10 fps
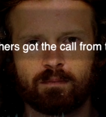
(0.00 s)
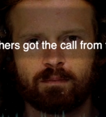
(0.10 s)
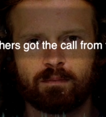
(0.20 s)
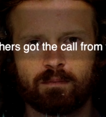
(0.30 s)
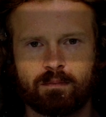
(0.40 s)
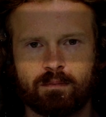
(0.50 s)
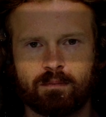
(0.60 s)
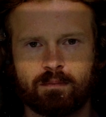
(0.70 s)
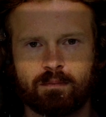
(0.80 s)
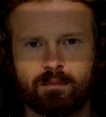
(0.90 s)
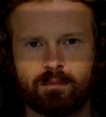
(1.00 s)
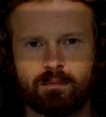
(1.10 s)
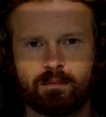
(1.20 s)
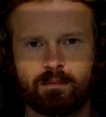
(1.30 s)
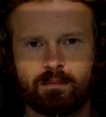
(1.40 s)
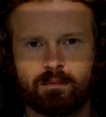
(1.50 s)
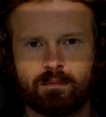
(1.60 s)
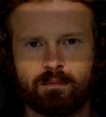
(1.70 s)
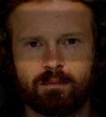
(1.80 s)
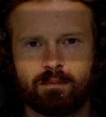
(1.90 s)

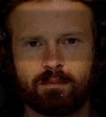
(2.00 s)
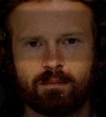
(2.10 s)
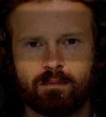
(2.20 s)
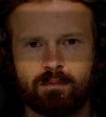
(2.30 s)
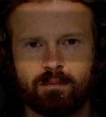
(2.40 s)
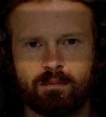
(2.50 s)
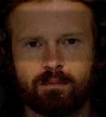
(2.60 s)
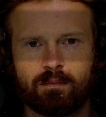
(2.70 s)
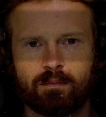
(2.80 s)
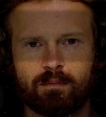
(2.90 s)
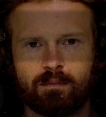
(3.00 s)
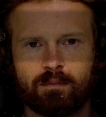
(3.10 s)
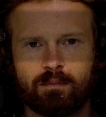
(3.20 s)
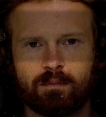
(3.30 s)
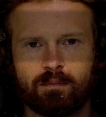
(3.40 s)
Nobody speaks.